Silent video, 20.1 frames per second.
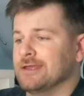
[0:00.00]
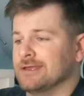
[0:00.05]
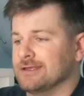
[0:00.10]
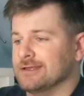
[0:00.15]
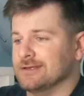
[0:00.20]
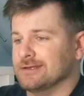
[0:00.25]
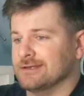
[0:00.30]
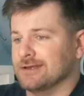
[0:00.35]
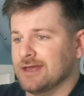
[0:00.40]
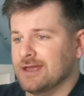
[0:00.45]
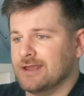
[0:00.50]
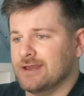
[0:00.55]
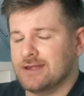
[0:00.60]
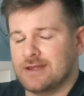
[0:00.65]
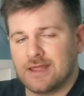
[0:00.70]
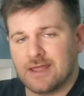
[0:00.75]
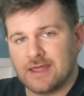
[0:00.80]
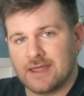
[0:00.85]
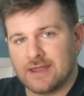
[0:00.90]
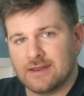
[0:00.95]
in
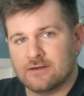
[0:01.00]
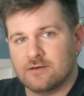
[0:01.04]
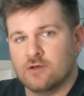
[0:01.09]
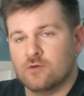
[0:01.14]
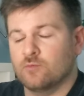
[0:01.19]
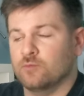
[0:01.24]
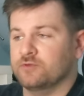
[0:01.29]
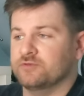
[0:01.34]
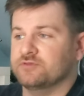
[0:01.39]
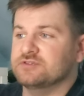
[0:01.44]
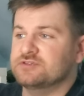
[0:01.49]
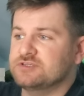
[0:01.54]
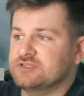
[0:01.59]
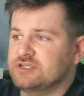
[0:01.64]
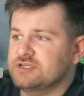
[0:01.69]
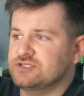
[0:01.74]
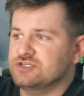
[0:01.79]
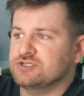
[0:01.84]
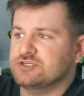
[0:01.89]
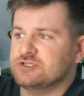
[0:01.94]
9-8 with the
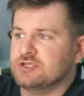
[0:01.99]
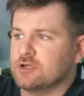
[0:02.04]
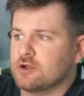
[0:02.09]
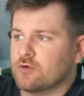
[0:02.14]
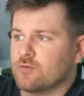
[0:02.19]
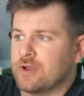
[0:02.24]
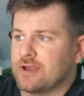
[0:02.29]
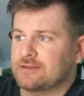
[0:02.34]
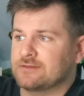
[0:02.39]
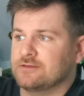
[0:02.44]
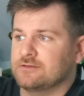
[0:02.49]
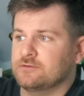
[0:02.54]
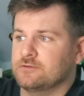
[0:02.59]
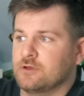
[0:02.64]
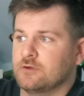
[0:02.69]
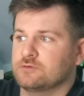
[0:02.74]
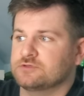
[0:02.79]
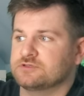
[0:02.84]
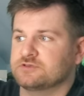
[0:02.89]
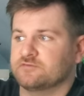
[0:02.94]
CGC corrected
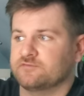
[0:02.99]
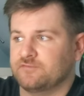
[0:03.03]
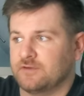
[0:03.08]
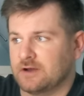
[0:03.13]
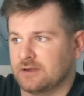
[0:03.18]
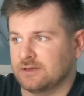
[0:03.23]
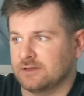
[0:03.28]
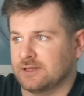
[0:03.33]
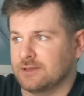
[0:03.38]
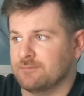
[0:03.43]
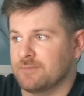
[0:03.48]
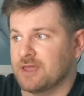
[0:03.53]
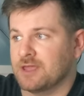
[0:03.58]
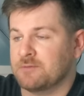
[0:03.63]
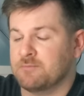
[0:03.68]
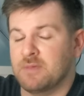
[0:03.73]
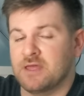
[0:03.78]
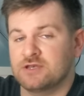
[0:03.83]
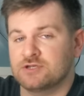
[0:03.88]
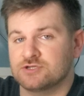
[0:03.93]
notes to finally
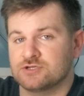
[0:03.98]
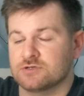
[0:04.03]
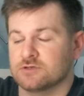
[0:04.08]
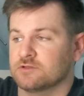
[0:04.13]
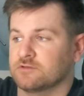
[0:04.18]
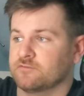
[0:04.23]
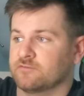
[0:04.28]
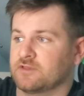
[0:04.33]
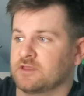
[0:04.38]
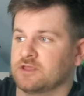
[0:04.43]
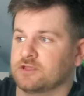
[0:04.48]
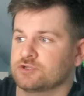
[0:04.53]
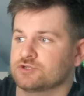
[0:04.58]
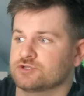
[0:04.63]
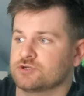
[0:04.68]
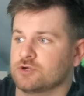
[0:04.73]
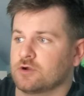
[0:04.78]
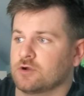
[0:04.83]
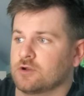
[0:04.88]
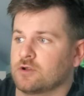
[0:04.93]
make mention of King
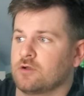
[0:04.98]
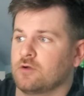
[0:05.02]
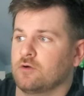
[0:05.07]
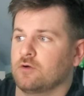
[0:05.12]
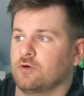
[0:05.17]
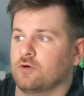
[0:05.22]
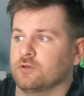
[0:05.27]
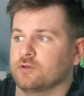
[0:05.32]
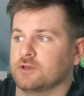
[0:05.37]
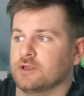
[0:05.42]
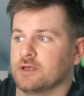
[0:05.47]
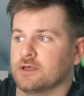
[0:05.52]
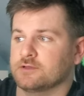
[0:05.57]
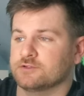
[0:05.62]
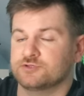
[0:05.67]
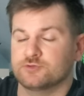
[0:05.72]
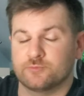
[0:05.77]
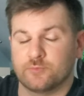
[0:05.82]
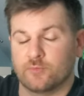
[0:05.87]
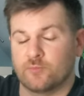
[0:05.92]
Shark on uh,
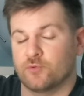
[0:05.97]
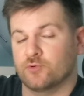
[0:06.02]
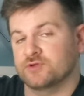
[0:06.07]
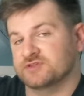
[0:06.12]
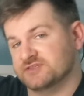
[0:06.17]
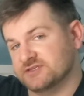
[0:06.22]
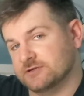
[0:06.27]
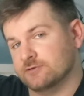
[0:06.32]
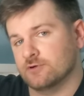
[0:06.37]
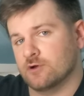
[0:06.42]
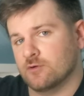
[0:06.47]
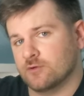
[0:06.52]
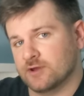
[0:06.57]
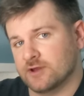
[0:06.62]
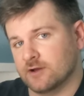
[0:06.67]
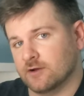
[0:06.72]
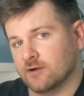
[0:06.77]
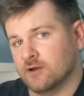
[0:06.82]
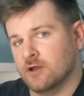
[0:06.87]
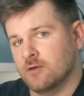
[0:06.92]
Superboy Zero here.